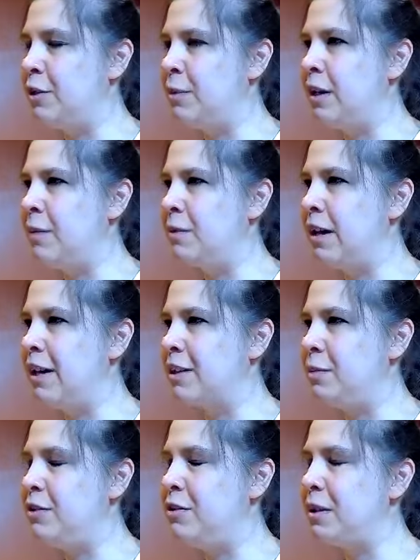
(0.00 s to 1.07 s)
she becomes
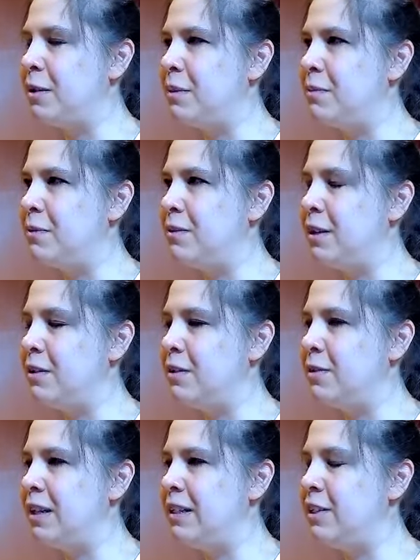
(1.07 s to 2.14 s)
Lakshmi, she becomes
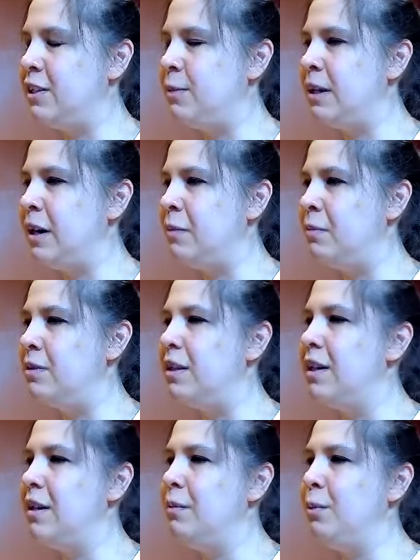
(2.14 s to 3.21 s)
Saraswati, she becomes
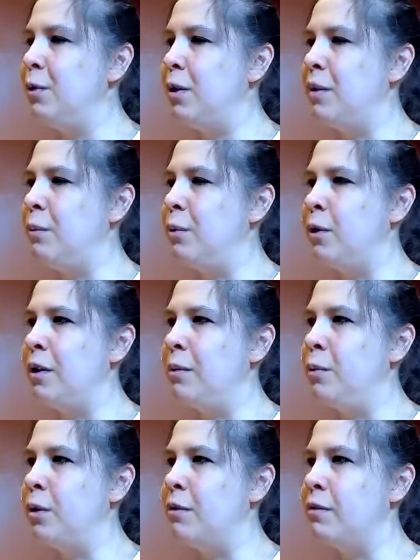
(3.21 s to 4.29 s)
more and more and
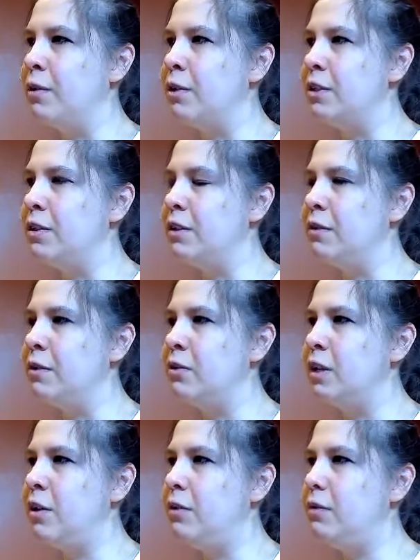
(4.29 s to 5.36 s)
more versions of
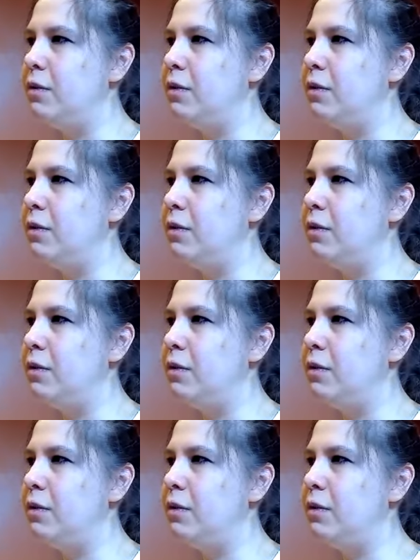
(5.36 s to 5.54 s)
herself.